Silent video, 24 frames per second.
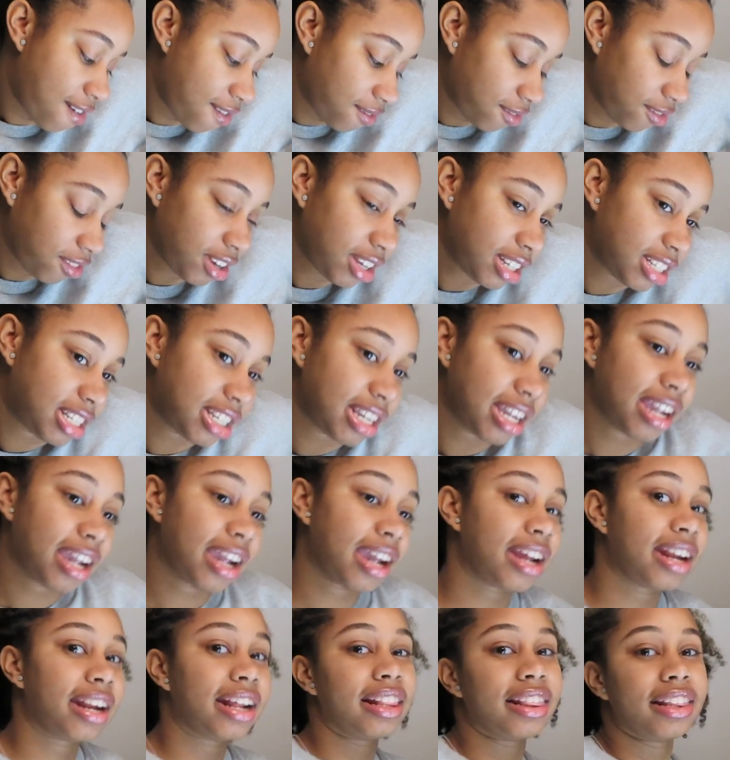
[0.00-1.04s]
reaching
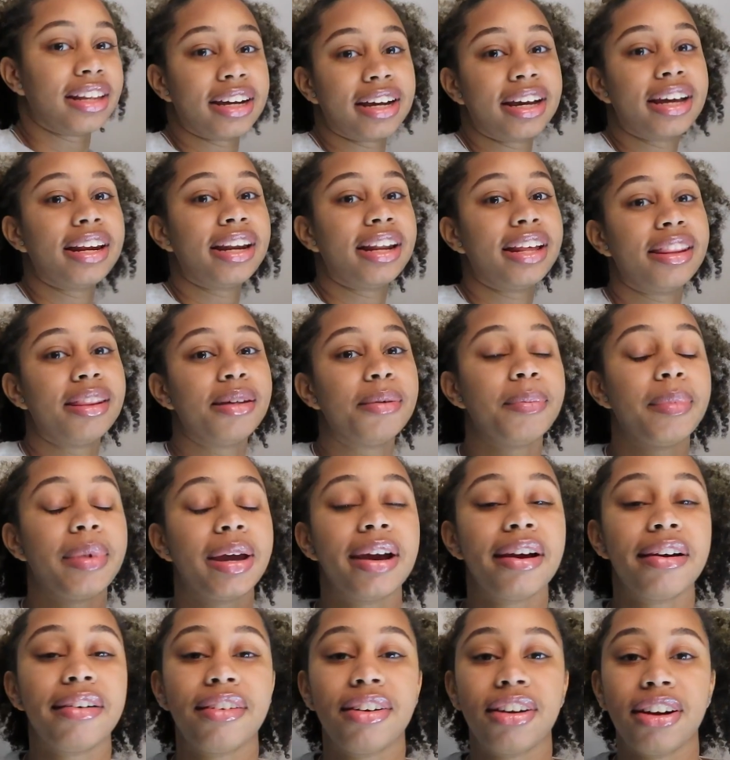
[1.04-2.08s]
and looking in the
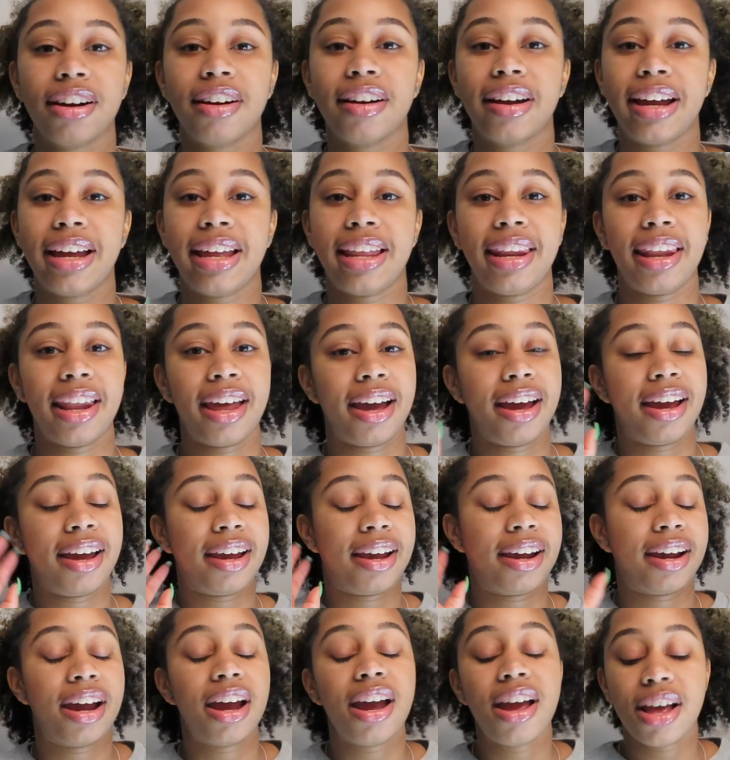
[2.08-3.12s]
mirror and
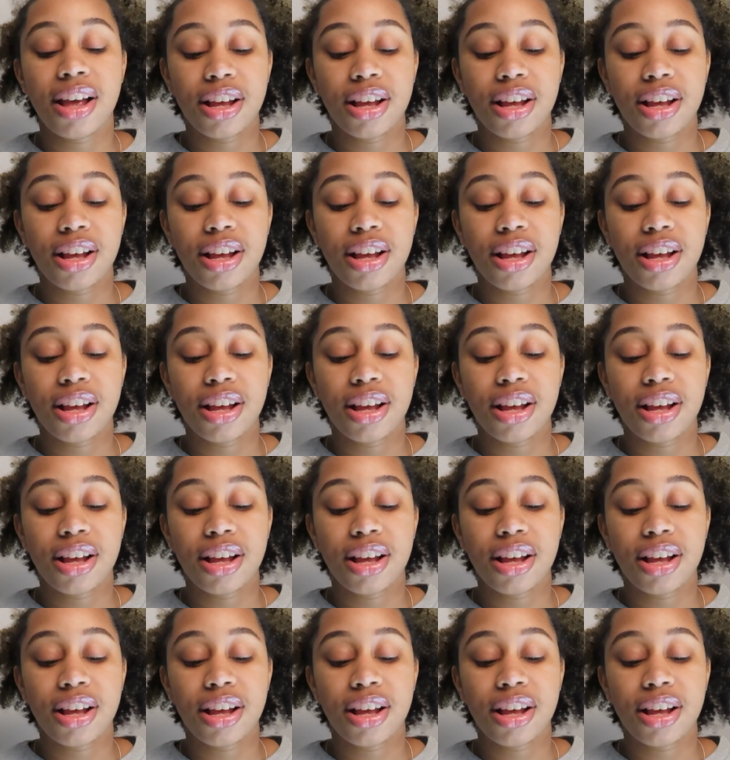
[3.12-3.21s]
like